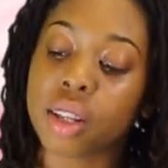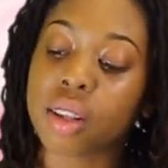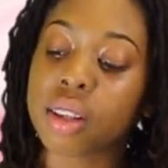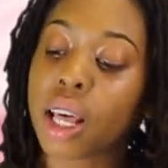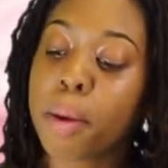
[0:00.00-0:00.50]

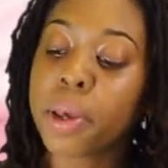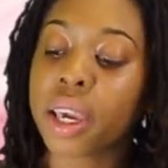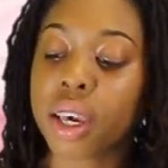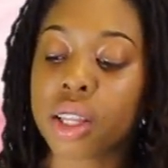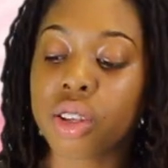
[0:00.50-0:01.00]
Since I
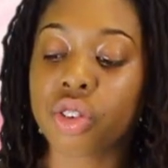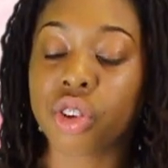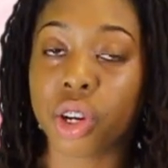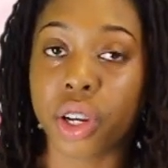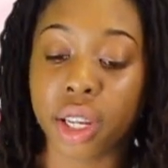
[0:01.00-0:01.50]
began this
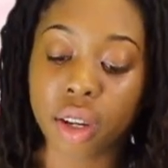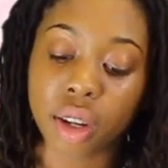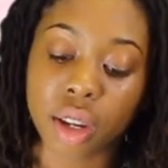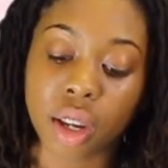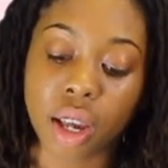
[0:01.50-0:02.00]
journey,
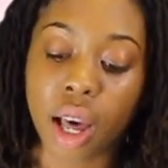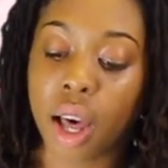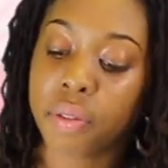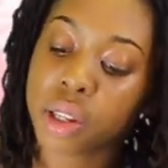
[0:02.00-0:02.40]
I've